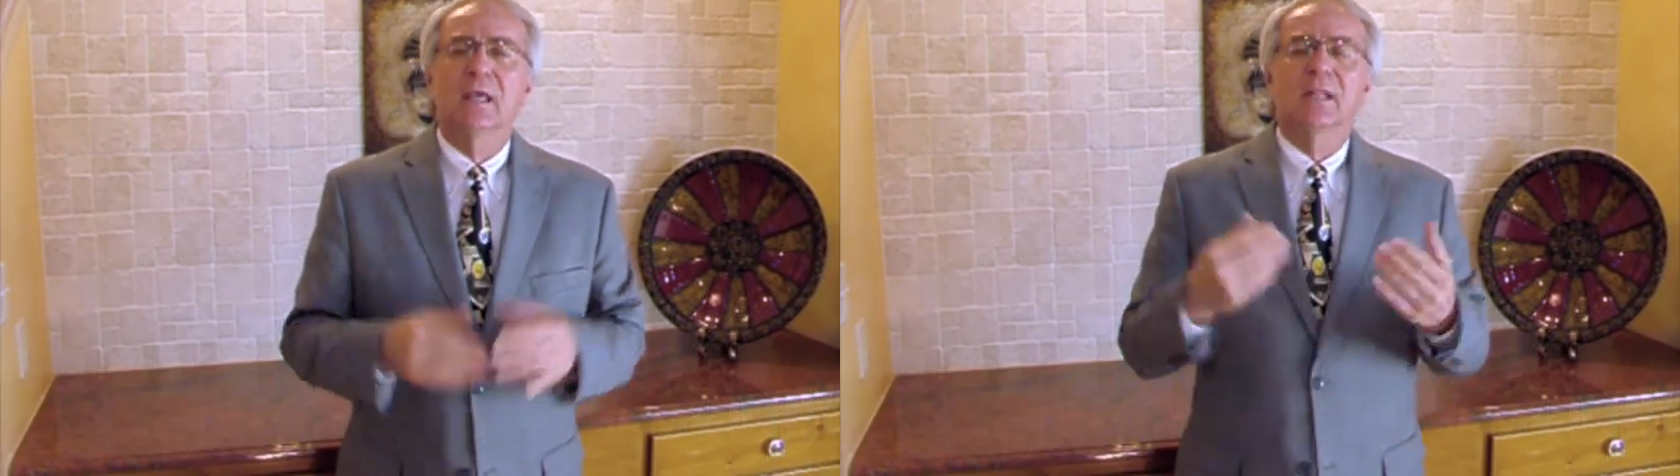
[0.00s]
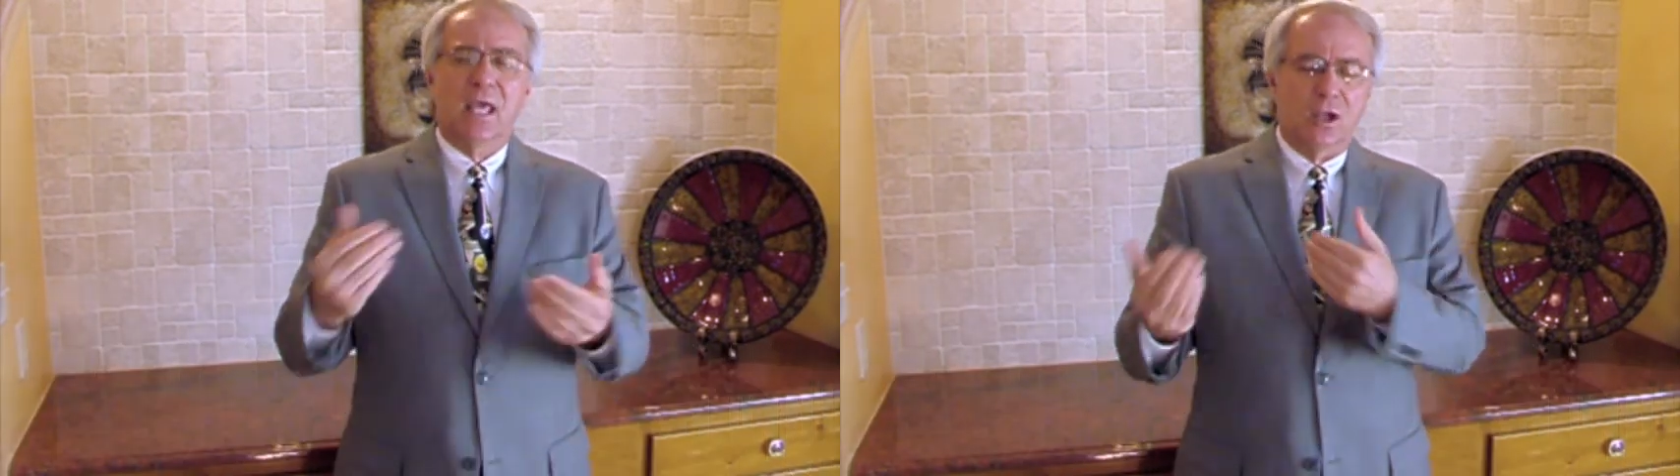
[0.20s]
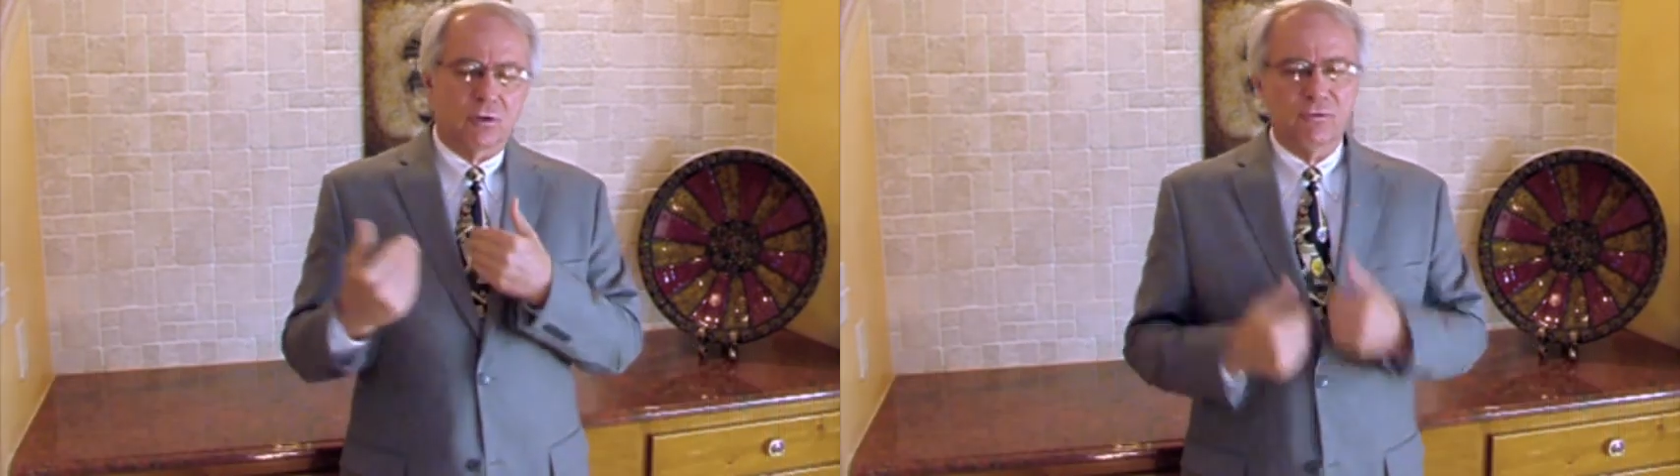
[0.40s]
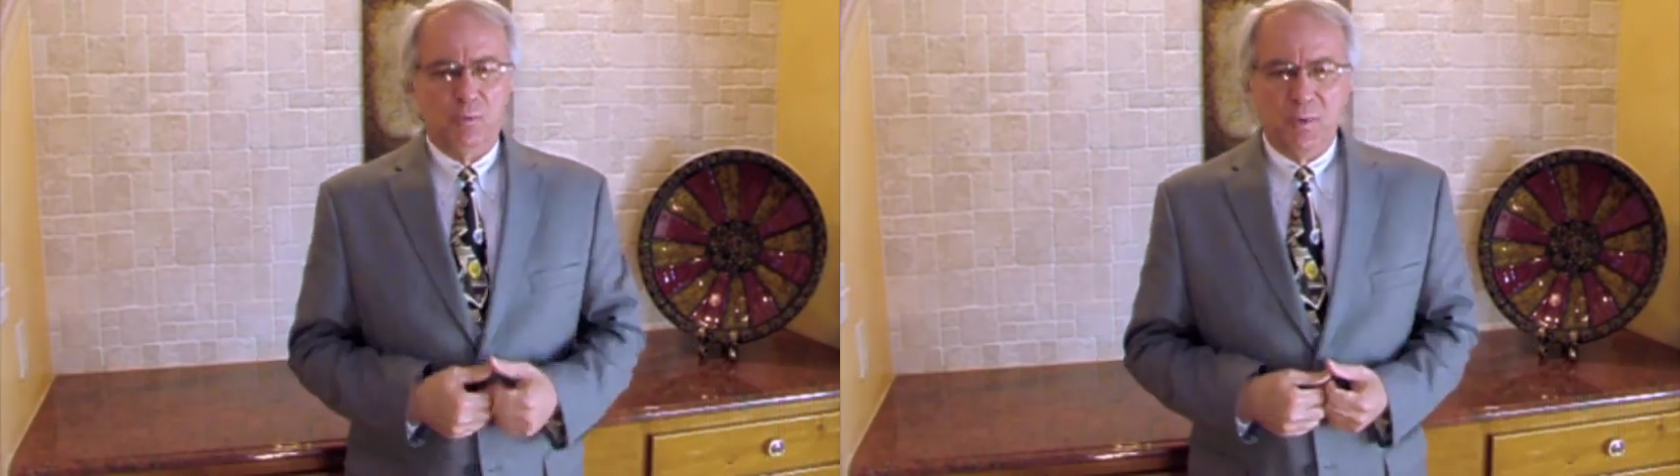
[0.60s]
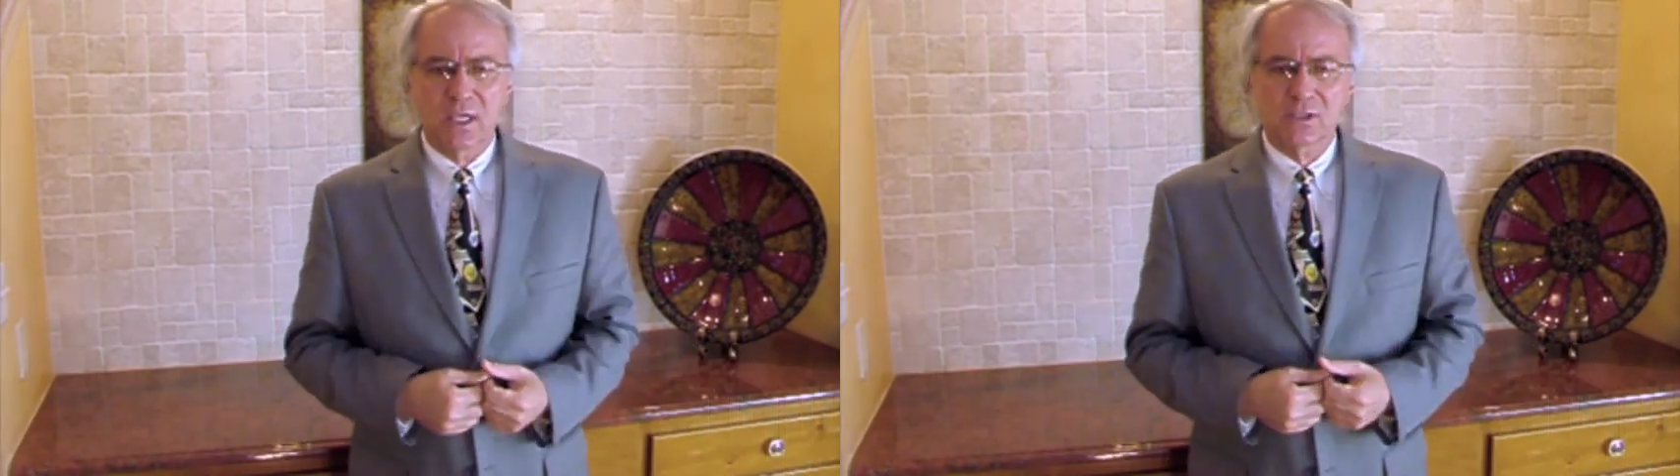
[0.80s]
Now here are a few
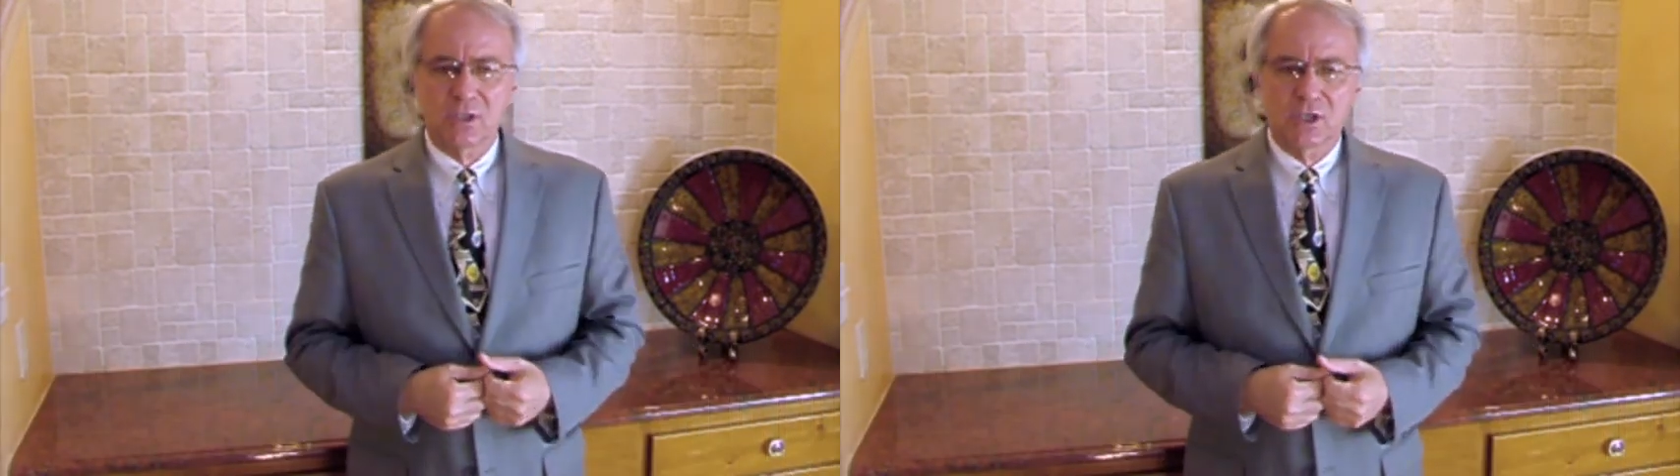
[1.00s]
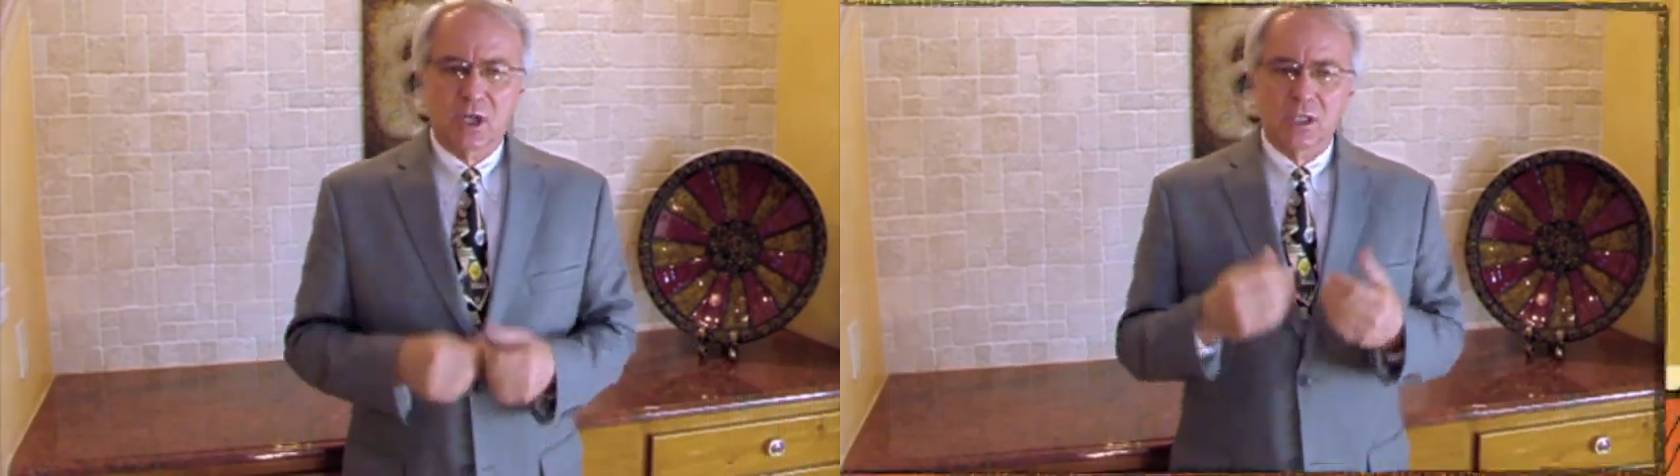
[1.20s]
pics to show